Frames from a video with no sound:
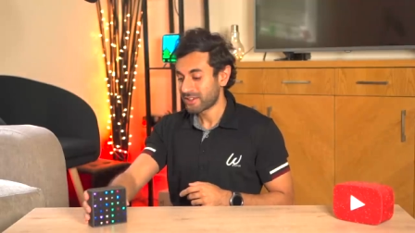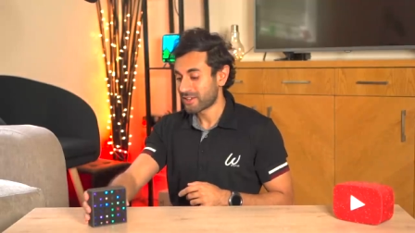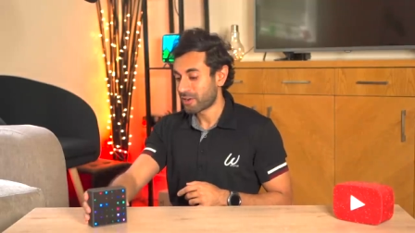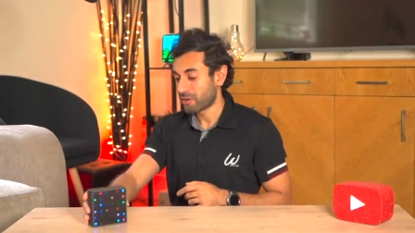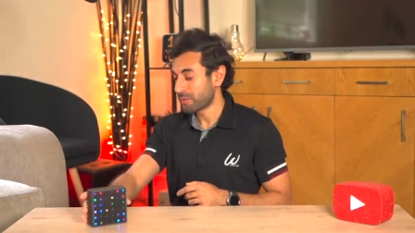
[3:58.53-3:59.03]

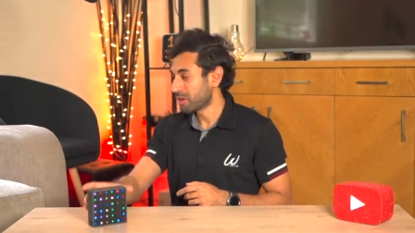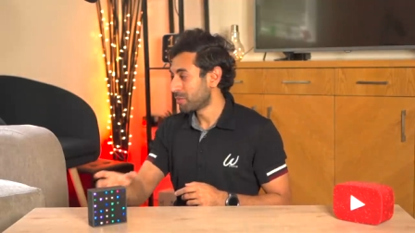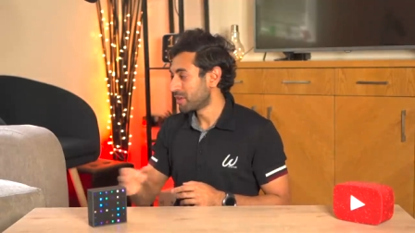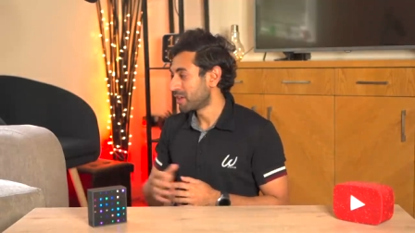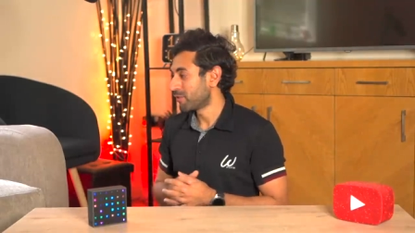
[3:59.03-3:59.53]
Now I'm going to
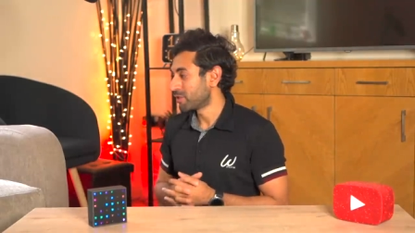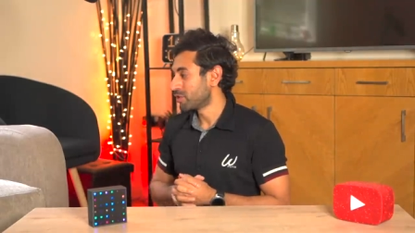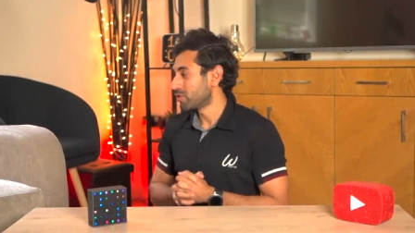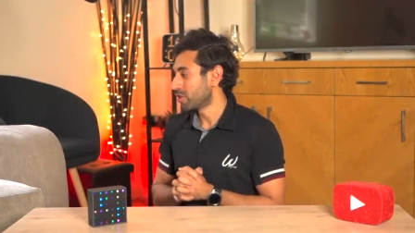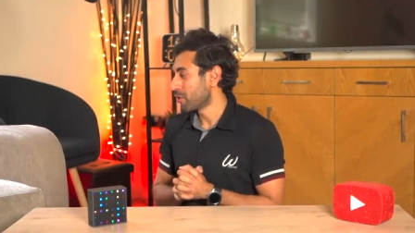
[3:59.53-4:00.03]
be giving
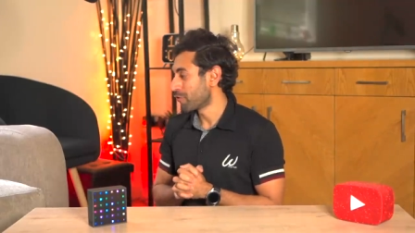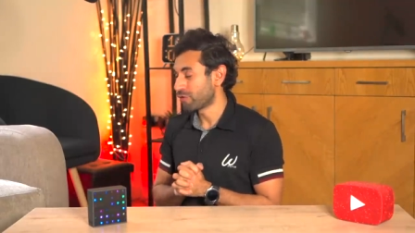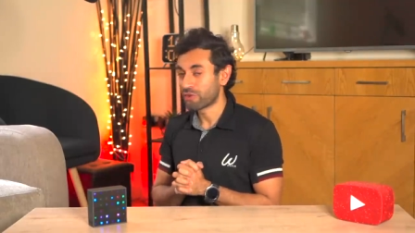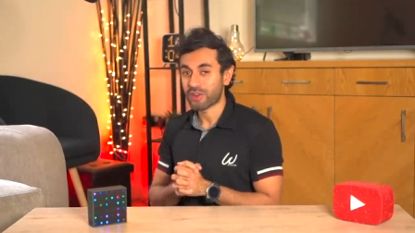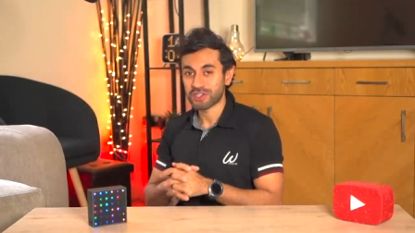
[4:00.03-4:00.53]
you an
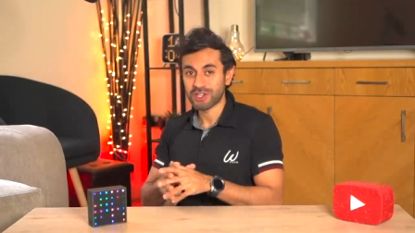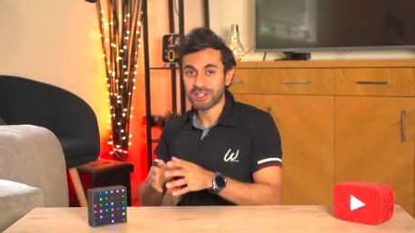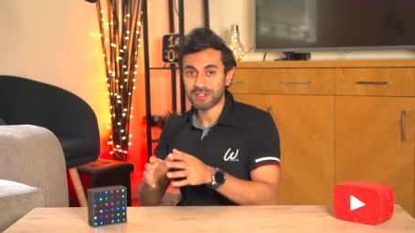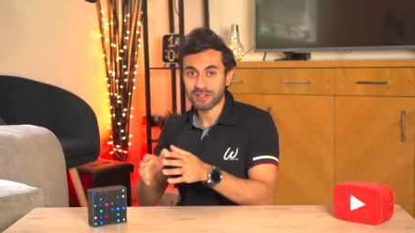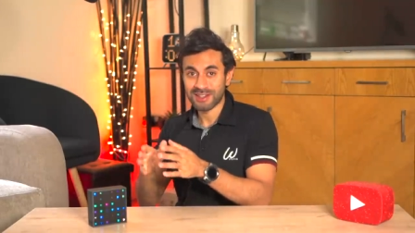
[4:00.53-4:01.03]
overview of
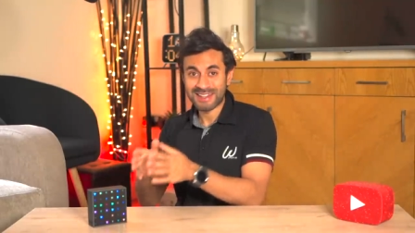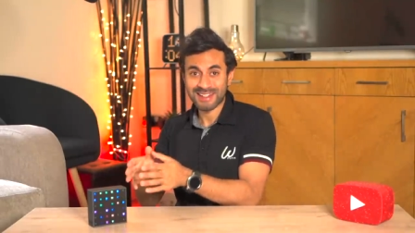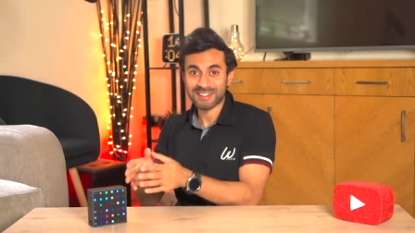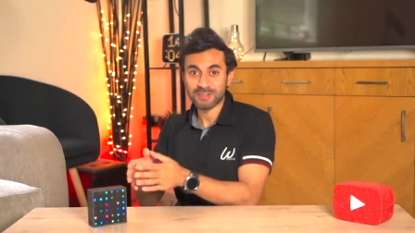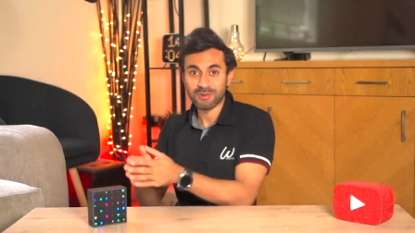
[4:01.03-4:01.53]
actually
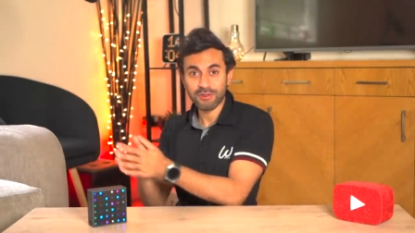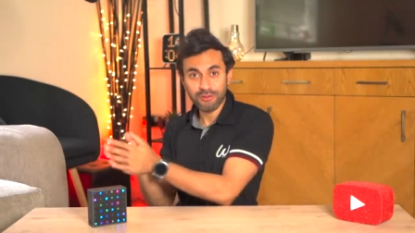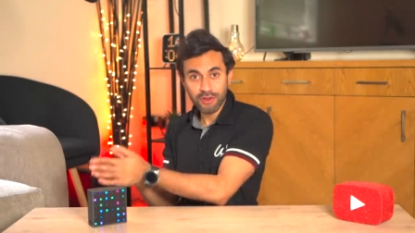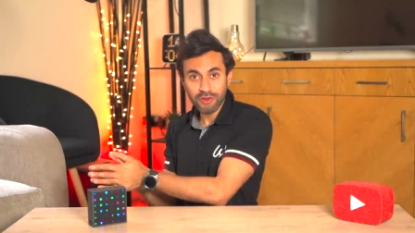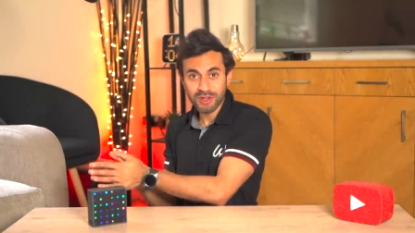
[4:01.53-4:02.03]
linking this with your
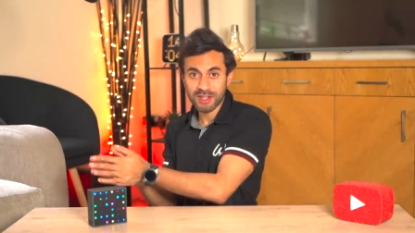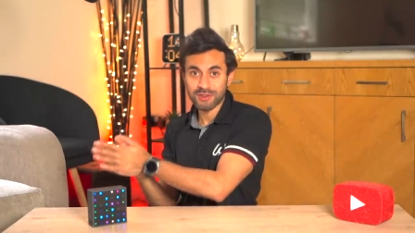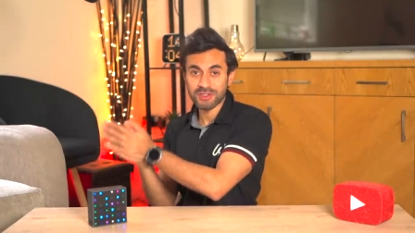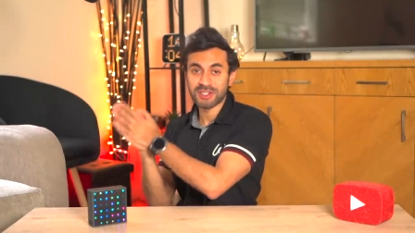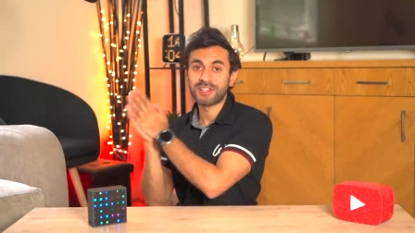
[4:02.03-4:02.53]
phone and
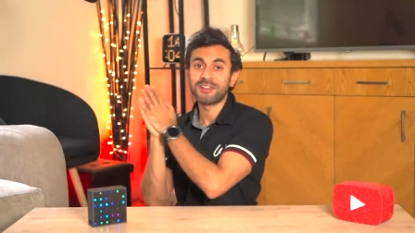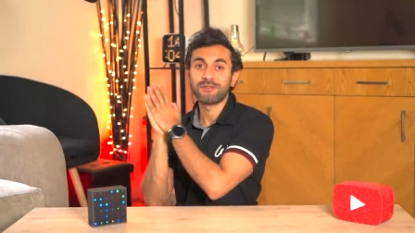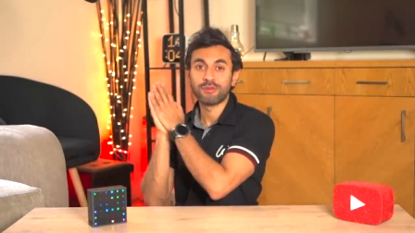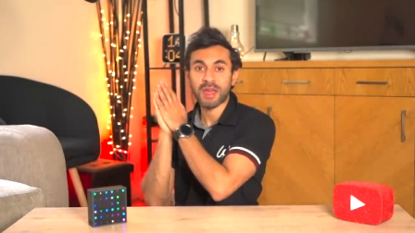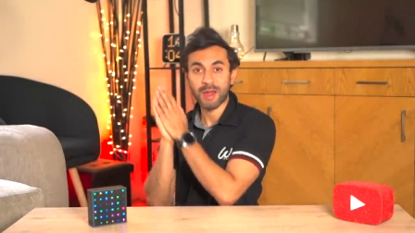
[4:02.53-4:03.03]
using the
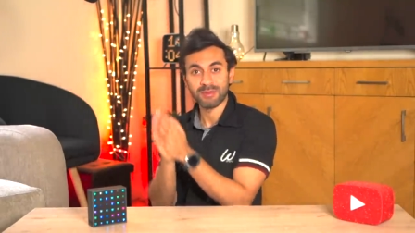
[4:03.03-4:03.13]
Divoom